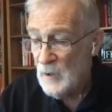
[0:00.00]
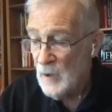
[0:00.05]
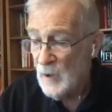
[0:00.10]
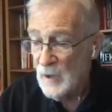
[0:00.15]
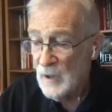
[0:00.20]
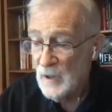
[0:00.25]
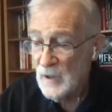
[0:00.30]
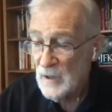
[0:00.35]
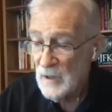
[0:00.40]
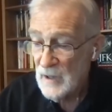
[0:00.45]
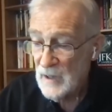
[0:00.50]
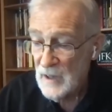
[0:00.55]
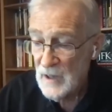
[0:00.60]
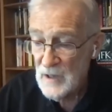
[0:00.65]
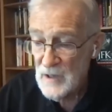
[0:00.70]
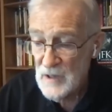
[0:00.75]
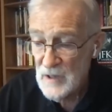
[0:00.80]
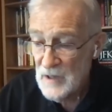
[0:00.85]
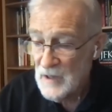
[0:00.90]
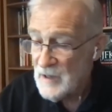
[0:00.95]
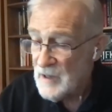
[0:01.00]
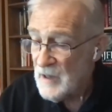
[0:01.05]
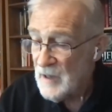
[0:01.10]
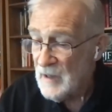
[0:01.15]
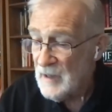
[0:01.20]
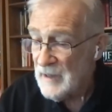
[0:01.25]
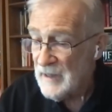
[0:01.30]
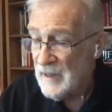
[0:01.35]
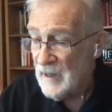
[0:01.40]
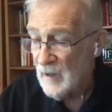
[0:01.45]
You look
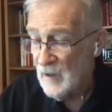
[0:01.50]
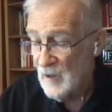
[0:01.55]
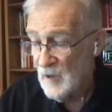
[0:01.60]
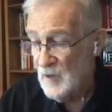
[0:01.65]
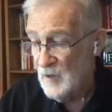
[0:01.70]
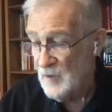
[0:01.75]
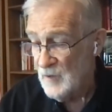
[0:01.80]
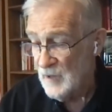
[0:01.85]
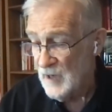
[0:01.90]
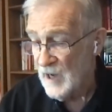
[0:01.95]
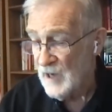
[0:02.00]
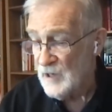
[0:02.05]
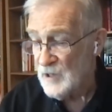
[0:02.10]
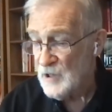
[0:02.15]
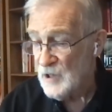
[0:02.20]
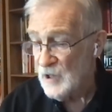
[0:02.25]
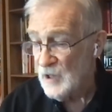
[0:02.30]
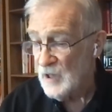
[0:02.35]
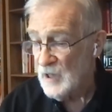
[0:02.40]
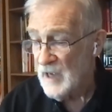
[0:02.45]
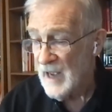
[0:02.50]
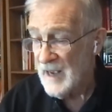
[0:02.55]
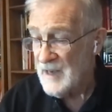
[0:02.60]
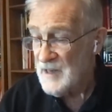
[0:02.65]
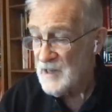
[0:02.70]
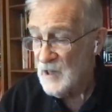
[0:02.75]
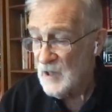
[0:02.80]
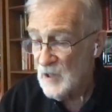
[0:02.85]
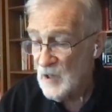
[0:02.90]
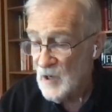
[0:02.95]
exceedingly alone, Angela,
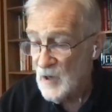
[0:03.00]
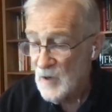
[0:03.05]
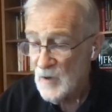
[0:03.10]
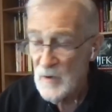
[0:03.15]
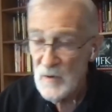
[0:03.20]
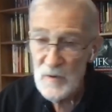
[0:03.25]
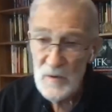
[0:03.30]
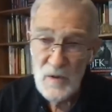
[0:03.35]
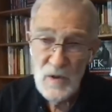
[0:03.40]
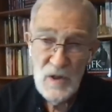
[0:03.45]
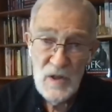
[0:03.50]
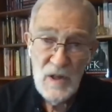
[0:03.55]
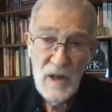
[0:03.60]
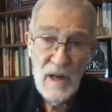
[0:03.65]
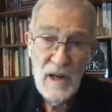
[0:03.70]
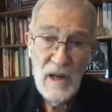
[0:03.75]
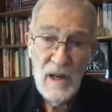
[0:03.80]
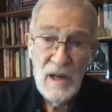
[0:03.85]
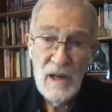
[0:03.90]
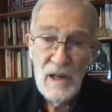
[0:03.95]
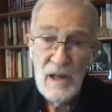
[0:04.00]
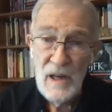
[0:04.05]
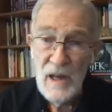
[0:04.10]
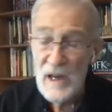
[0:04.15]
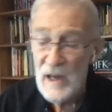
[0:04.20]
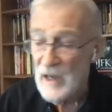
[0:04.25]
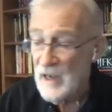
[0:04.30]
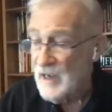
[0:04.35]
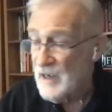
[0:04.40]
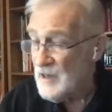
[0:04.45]
as alone, say,
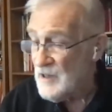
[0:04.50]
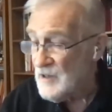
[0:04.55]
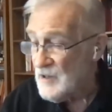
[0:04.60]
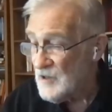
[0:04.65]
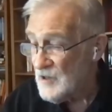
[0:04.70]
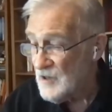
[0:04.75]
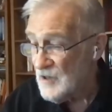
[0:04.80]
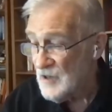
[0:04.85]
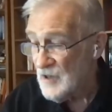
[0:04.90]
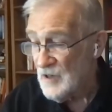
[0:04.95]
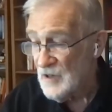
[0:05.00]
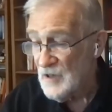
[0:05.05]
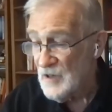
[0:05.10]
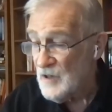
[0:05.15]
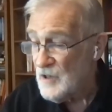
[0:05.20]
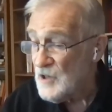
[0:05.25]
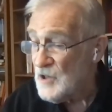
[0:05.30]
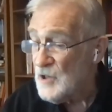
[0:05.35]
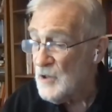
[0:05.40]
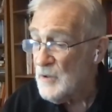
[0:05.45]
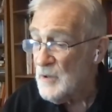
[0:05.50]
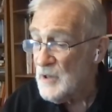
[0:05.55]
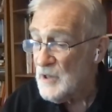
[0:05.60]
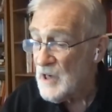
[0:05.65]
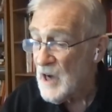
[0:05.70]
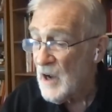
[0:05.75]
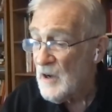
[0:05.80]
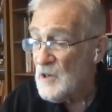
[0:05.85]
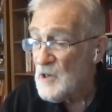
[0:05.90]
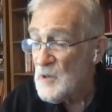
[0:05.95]
as uh, the
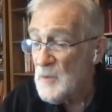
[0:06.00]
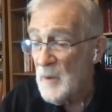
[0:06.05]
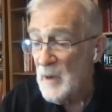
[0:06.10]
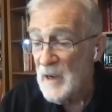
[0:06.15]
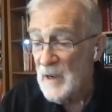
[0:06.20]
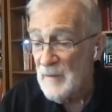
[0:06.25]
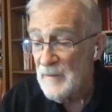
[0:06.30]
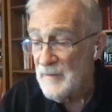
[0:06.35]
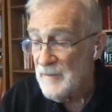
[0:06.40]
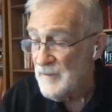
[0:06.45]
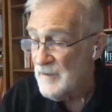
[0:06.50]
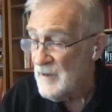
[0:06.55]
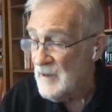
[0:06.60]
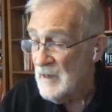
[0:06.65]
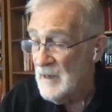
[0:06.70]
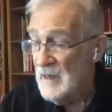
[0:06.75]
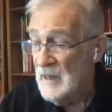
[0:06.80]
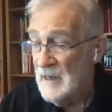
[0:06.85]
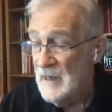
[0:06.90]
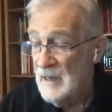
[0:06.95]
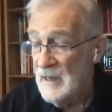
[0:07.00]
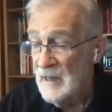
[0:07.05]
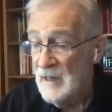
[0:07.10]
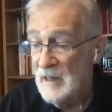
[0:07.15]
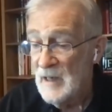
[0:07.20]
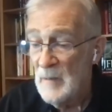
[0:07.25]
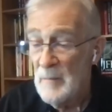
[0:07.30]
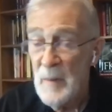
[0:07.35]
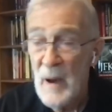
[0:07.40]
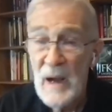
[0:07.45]
Jewish housewife
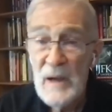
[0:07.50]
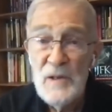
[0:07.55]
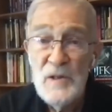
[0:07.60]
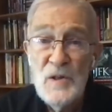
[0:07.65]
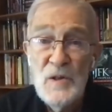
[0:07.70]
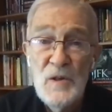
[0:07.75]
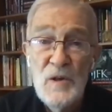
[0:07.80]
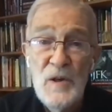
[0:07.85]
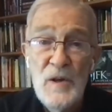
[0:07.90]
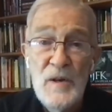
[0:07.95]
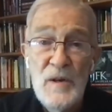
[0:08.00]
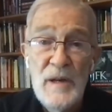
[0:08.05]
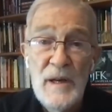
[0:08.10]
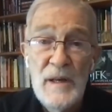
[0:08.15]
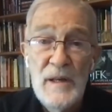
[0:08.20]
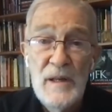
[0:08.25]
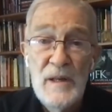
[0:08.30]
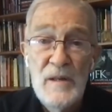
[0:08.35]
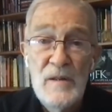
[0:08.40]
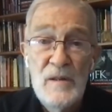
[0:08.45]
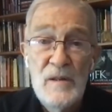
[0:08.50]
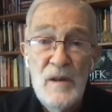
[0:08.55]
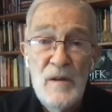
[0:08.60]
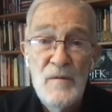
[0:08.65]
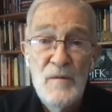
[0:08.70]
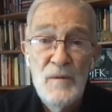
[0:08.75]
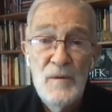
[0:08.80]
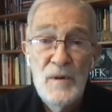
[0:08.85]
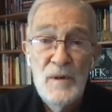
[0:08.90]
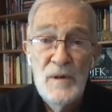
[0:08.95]
in a boxcar headed
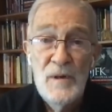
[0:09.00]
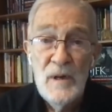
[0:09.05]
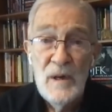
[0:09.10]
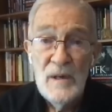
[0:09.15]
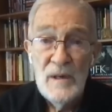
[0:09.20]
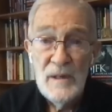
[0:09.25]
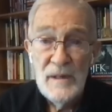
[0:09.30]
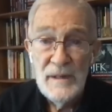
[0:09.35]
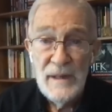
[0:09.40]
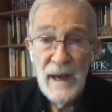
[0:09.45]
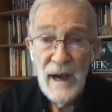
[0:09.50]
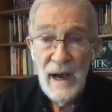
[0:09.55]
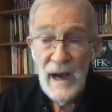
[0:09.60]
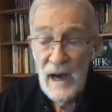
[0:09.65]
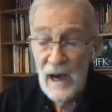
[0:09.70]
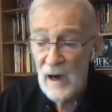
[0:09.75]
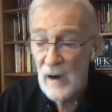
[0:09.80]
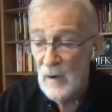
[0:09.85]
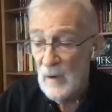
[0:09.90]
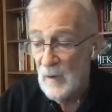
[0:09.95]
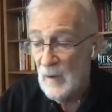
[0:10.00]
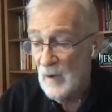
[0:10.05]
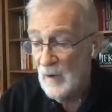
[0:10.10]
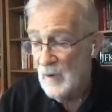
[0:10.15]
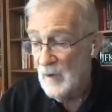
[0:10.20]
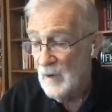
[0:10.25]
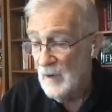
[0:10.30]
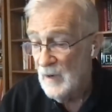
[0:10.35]
for Dachau,